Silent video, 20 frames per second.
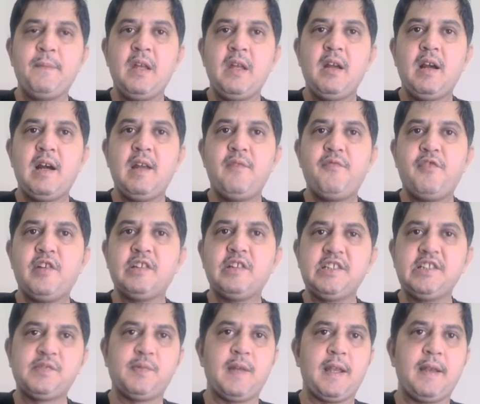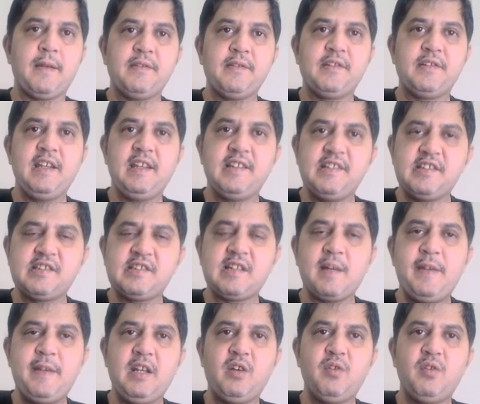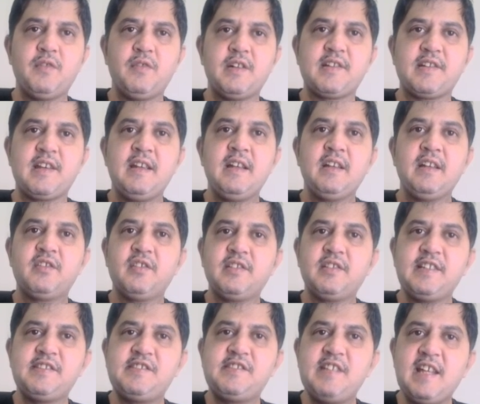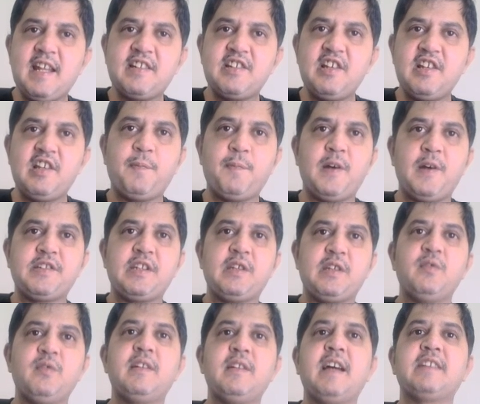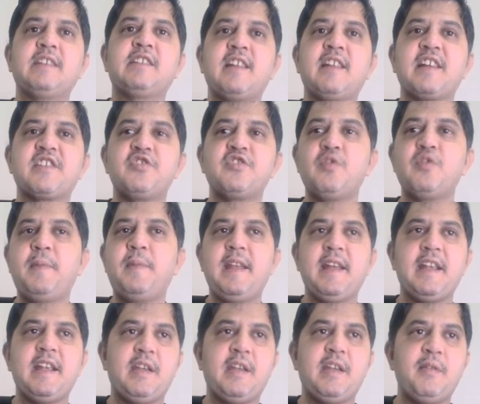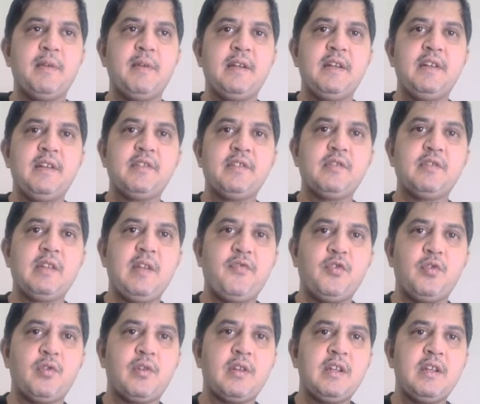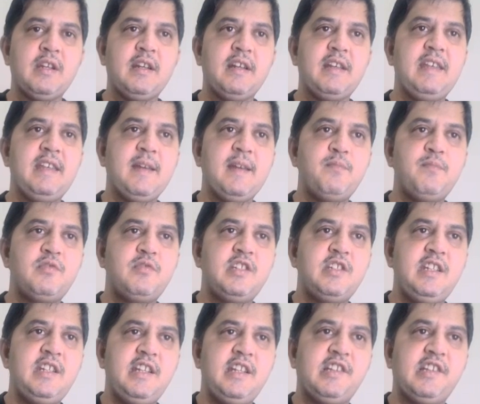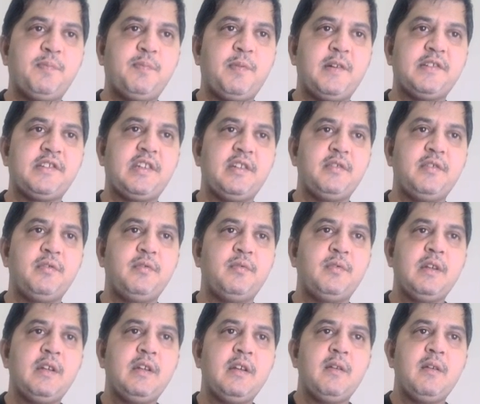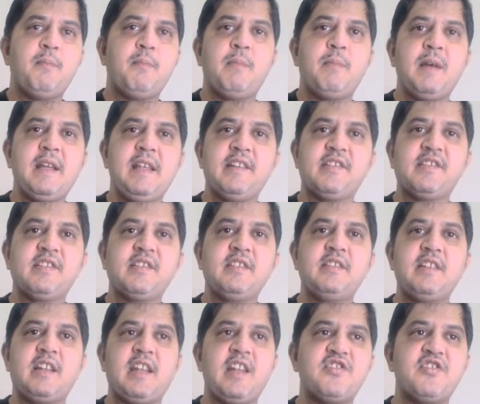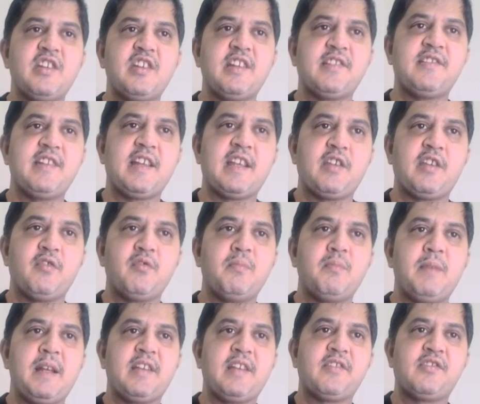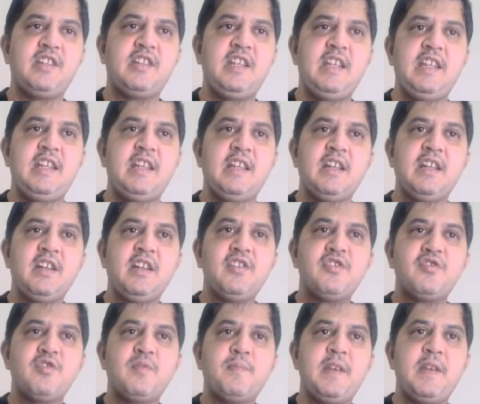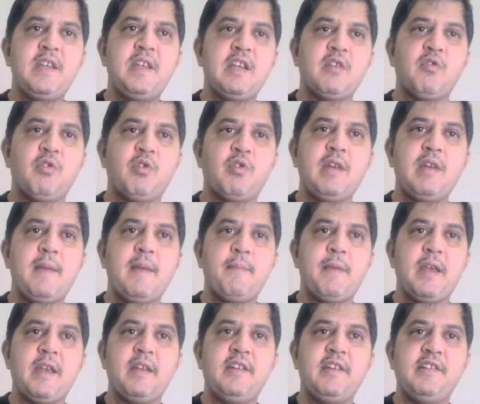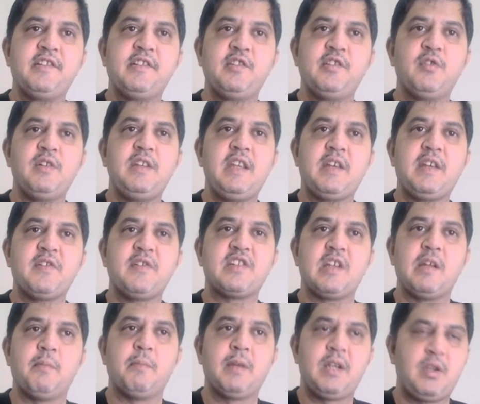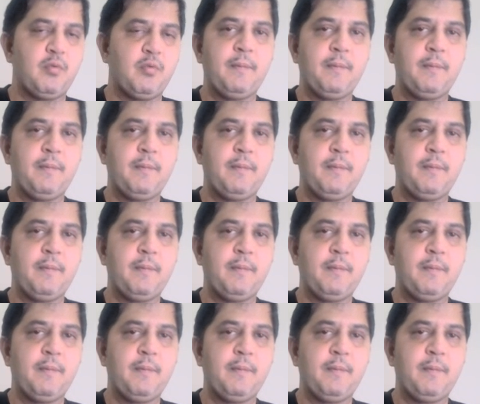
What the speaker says: And for this one, see, this is coming downwards. So this direction is positive, the other direction should be negative. So therefore, mg is positive minus the tension is negative, minus T should be equal to ma. This is your equation number 2.